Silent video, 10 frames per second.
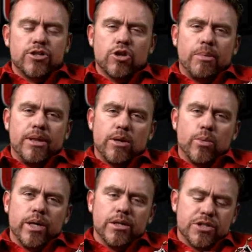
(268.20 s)
stopping that
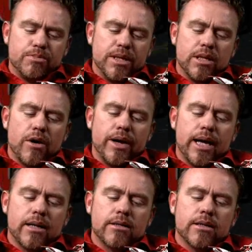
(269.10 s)
wheel spin going
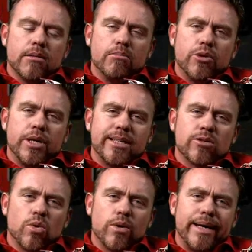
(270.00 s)
out, putting
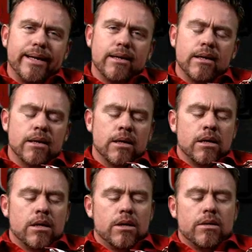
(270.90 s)
torque in.
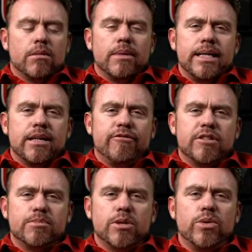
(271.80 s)
The main
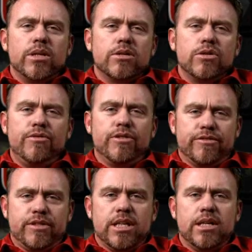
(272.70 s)
difference between the
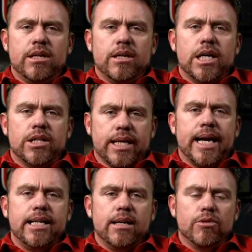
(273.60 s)
250 and the
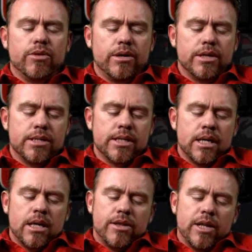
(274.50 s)
KTM 300 is
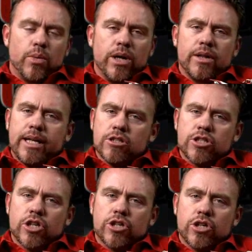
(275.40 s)
that wheel that goes
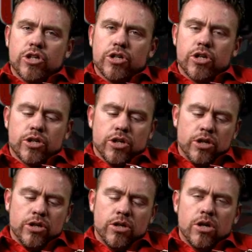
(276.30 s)
cock, cock, cock, cock,
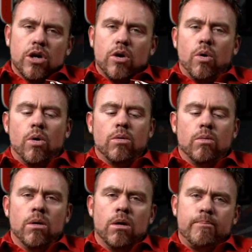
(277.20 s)
cock, or
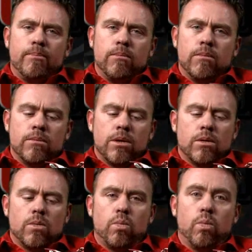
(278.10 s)
whop,
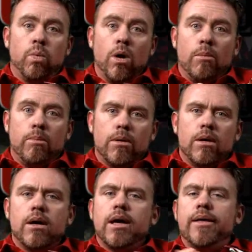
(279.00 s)
whop,
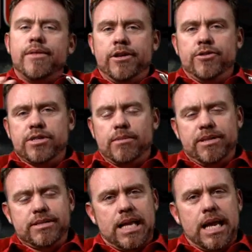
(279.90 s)
and then you slip
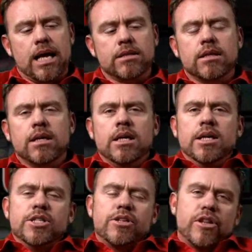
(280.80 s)
and slide out.
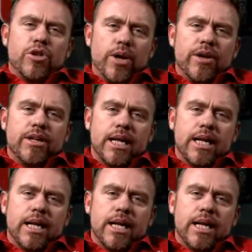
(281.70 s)
So the 300